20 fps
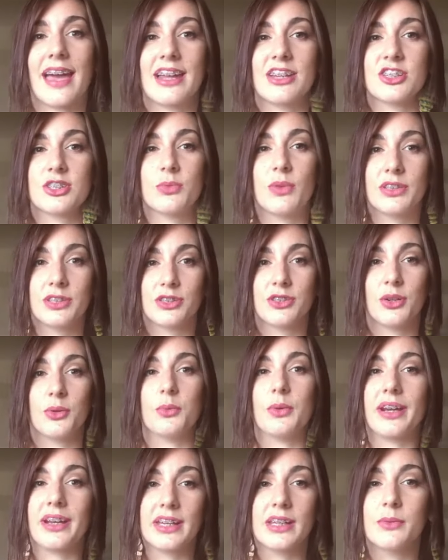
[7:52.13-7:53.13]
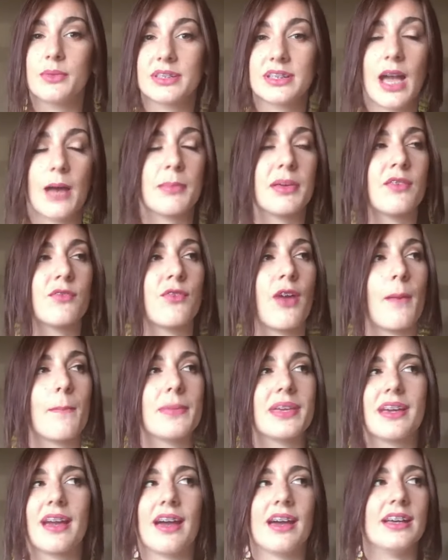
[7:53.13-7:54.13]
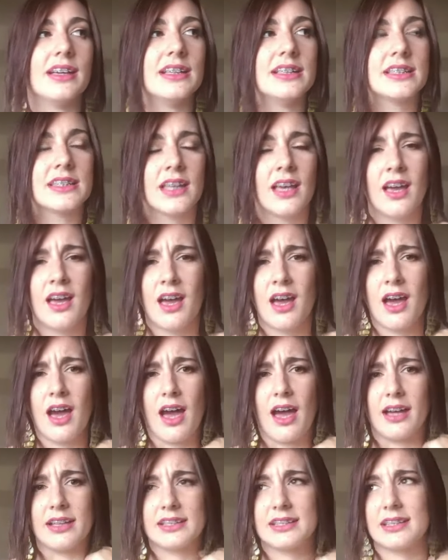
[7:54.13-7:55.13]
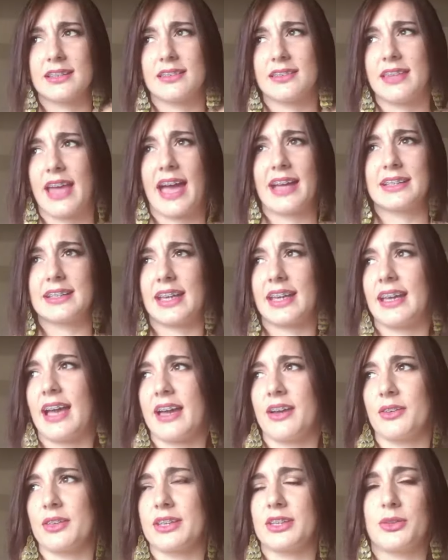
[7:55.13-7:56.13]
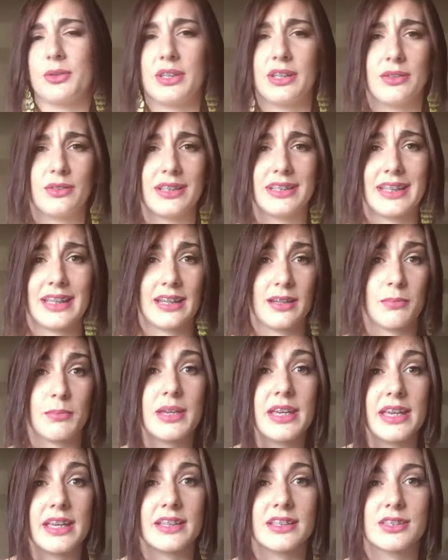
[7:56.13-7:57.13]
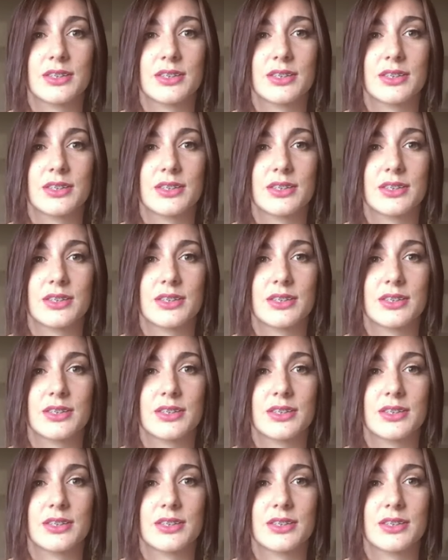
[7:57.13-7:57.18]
I just wanted to know where he was coming from, because to that date, I only knew he only dated me.